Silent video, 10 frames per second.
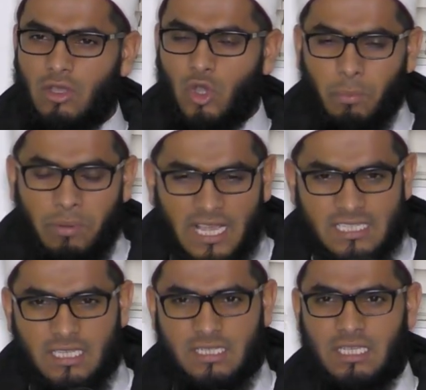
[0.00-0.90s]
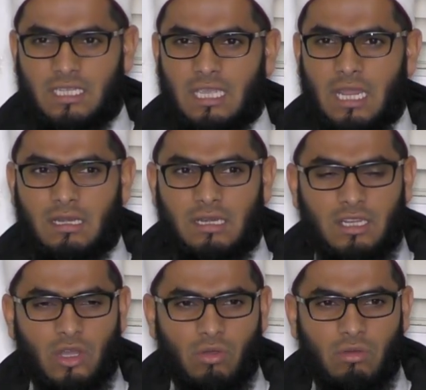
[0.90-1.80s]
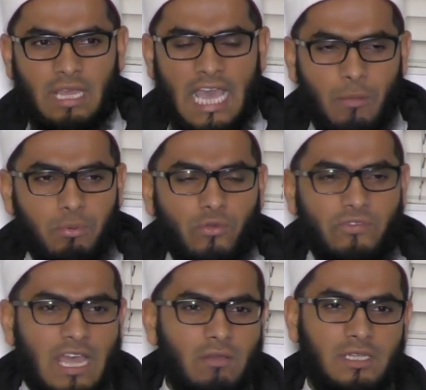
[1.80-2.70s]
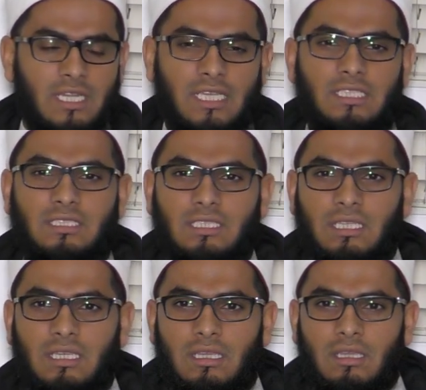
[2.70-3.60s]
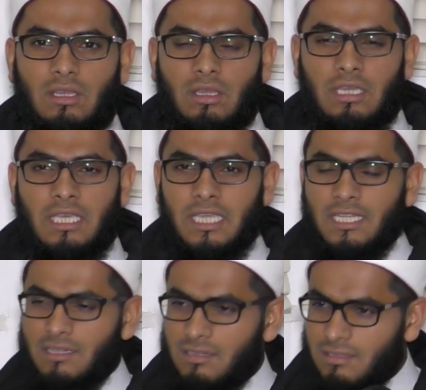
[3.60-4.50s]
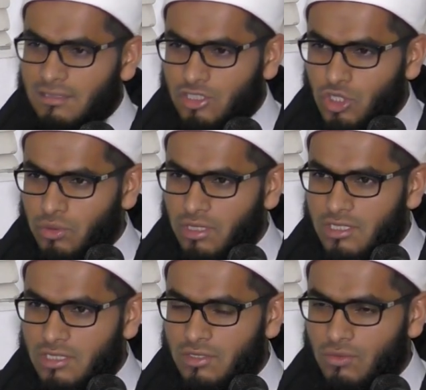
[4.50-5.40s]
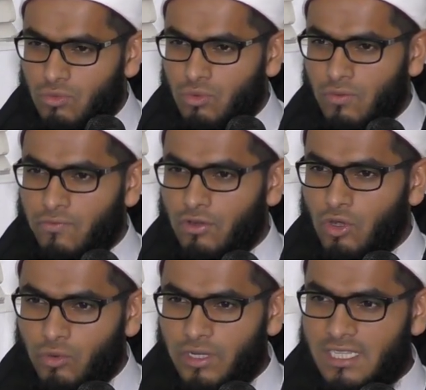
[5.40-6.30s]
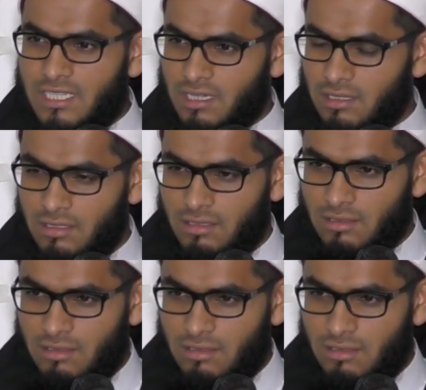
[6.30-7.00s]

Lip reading: complexity and, you know, how profound it is, He didn't do this all for no reason.